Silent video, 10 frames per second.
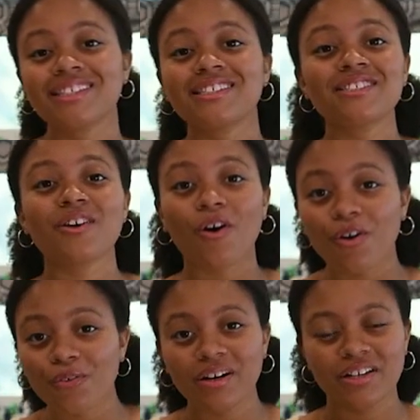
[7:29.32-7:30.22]
is all
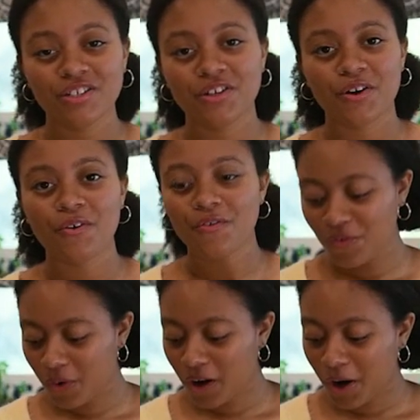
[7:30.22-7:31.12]
ready to go
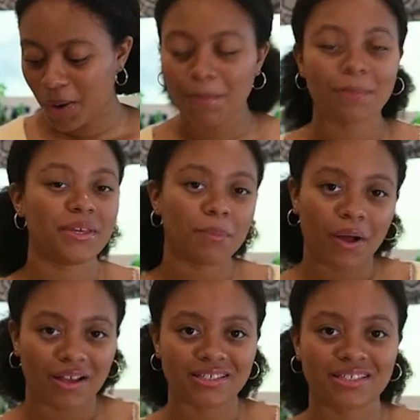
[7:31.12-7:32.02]
for our beet
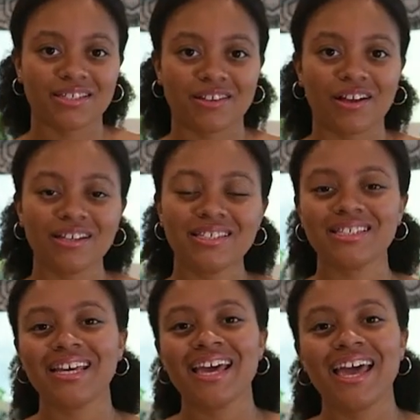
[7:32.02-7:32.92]
pasta sauce.
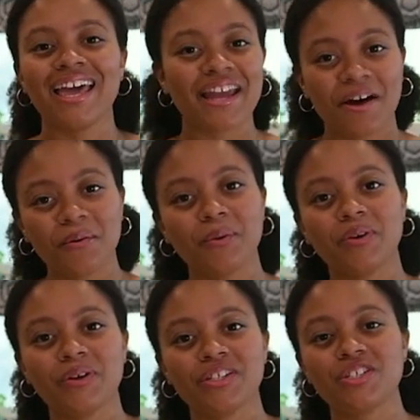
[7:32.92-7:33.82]
And now what we're
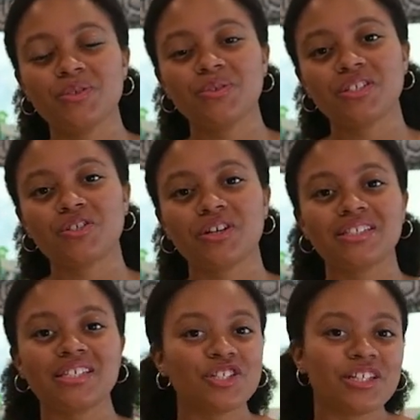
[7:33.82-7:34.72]
going to do is
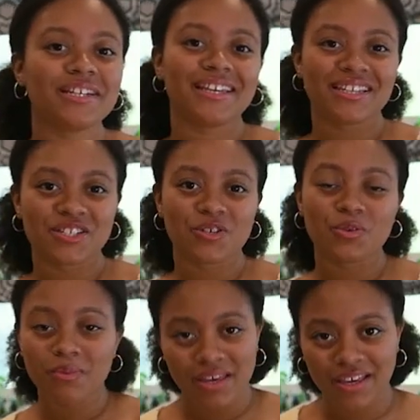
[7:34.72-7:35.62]
transition into
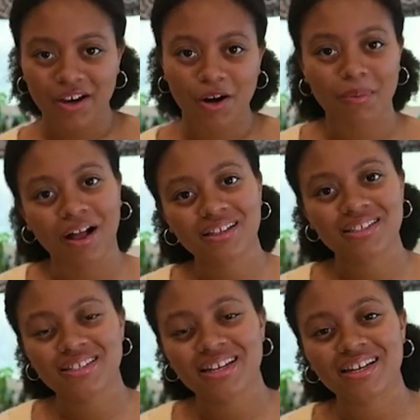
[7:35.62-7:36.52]
making our
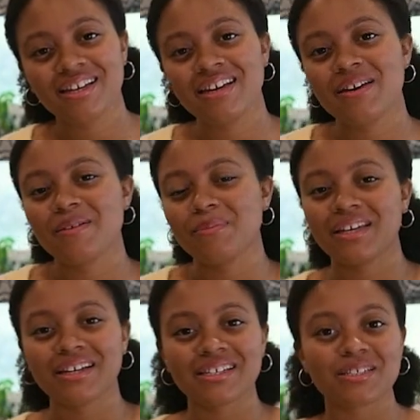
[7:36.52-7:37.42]
pasta,
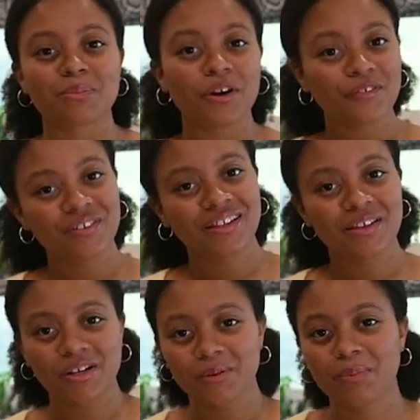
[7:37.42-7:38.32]
because perfectly
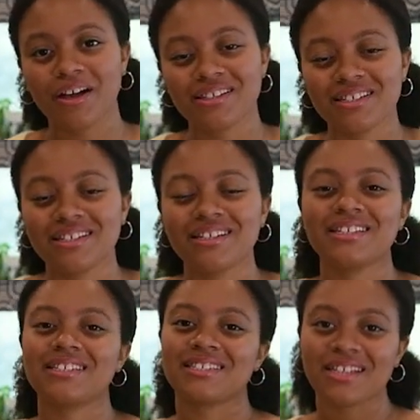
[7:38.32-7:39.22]
cooked pasta
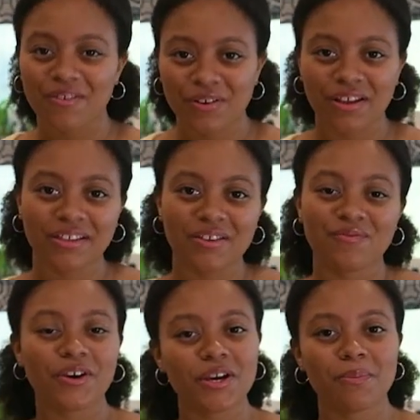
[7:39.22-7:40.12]
is definitely
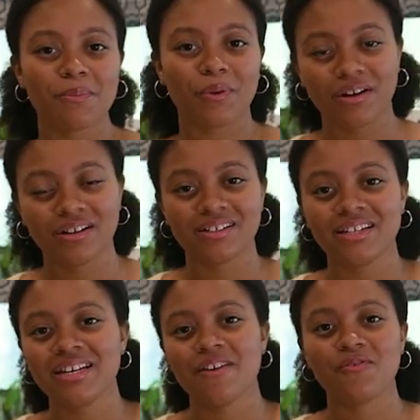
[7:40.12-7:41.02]
very important
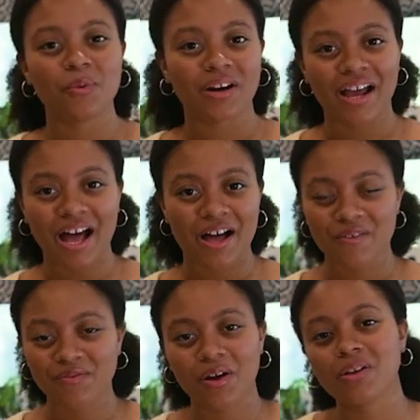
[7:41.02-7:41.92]
if you want to have
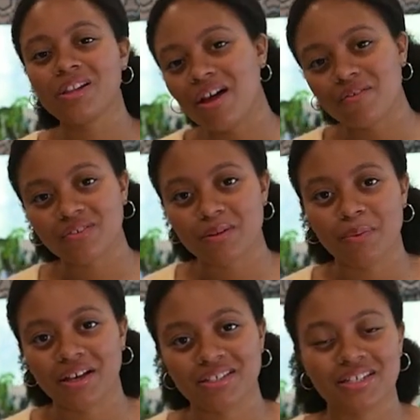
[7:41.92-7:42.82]
a lovely
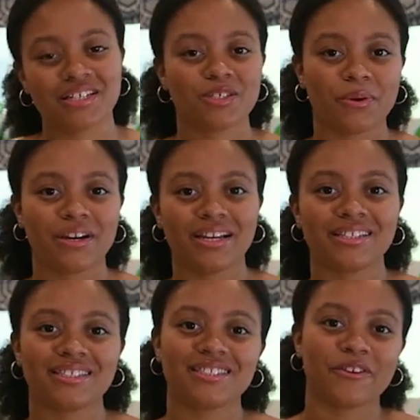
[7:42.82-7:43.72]
pasta experience.
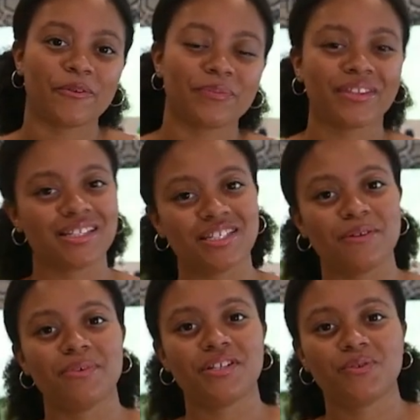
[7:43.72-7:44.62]
So let's jump
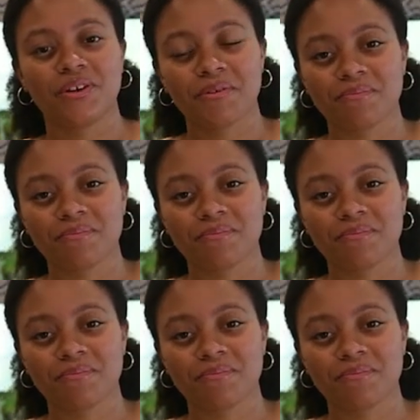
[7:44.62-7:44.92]
into it.